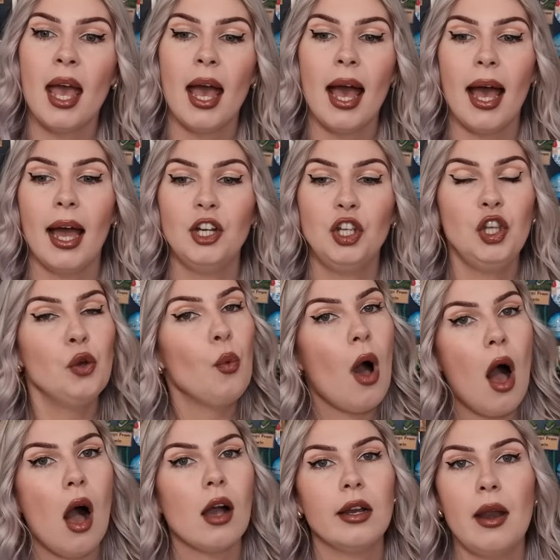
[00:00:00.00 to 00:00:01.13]
And you
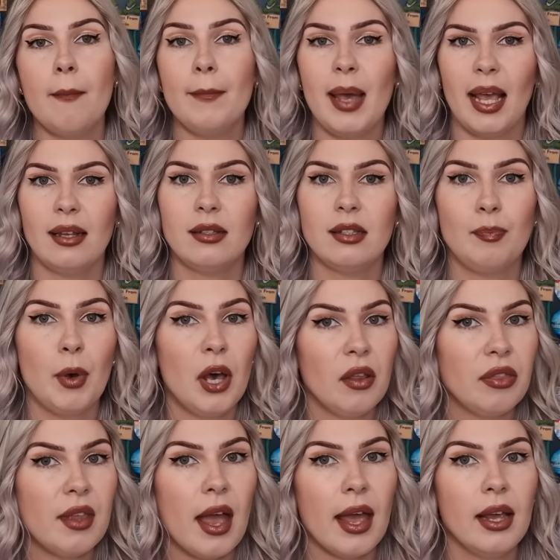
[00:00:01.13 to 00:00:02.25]
are going to miss
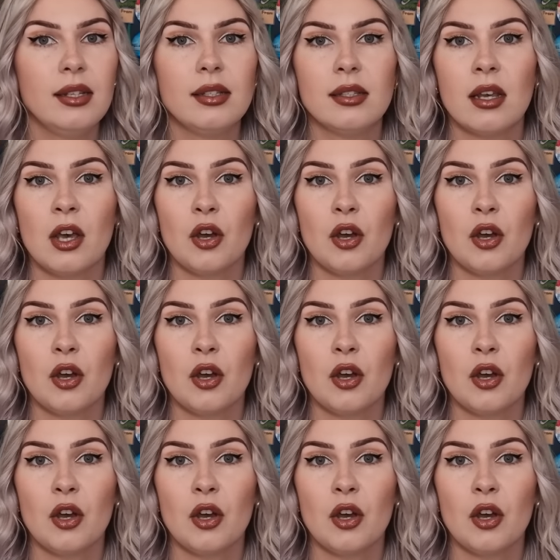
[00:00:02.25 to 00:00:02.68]
birthdays,